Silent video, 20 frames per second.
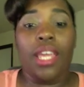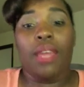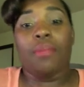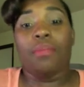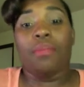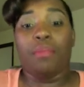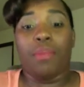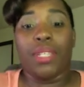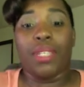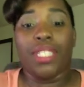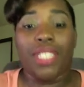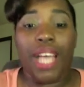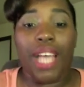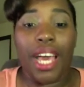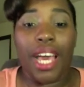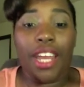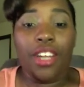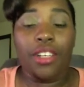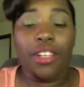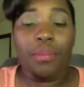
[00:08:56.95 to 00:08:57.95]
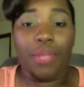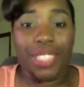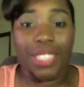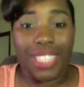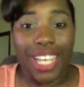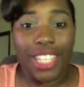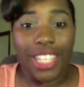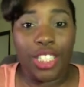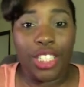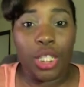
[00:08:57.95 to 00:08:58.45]

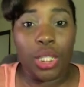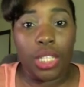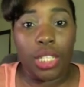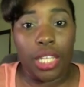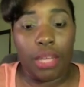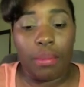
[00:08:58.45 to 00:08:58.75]
besides her lip,